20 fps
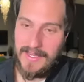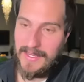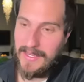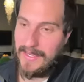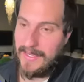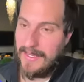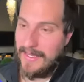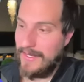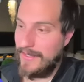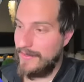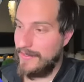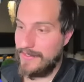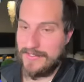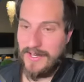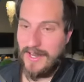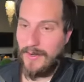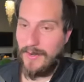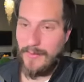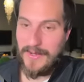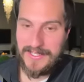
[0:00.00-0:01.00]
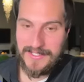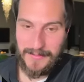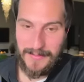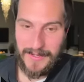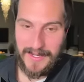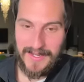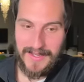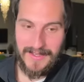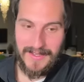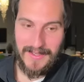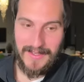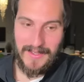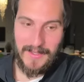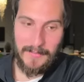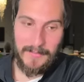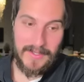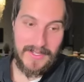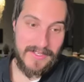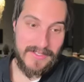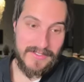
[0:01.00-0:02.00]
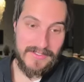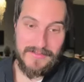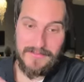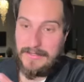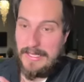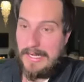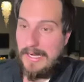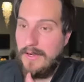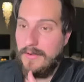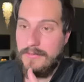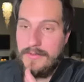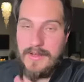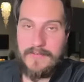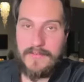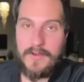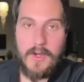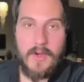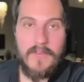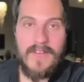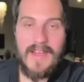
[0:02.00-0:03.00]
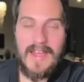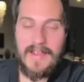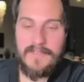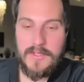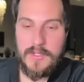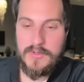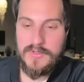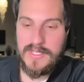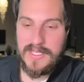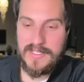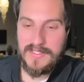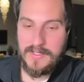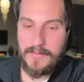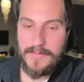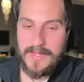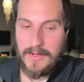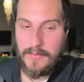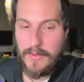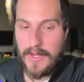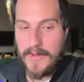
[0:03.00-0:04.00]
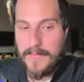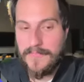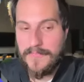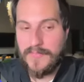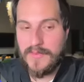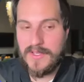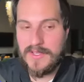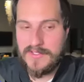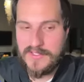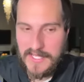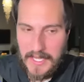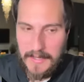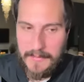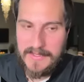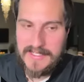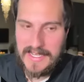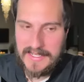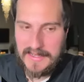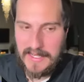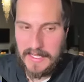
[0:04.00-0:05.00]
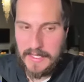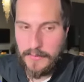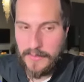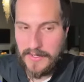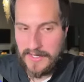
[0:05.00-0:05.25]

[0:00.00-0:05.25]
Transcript: And it's not a waste of money because, you know, never know if I have to use that someday, right? Same exact thing when it